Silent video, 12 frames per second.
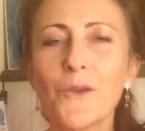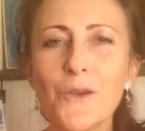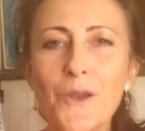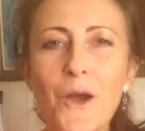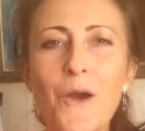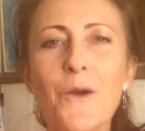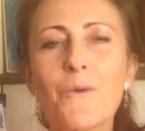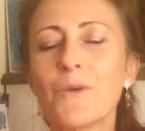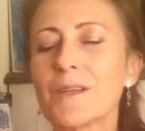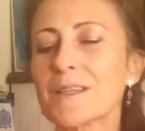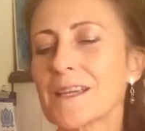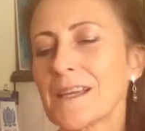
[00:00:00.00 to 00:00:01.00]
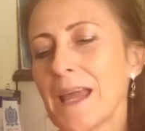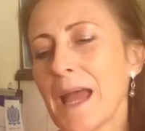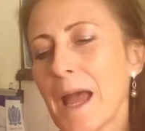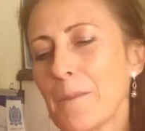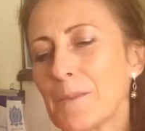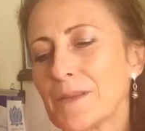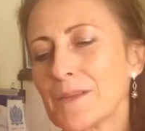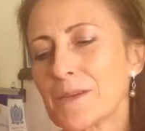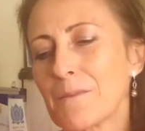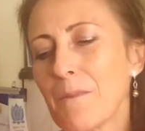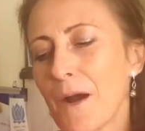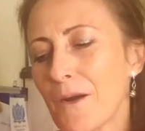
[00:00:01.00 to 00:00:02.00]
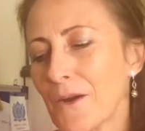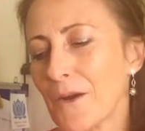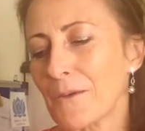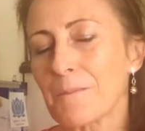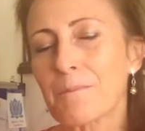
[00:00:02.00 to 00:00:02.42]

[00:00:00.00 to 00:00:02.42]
know what's going to happen tomorrow.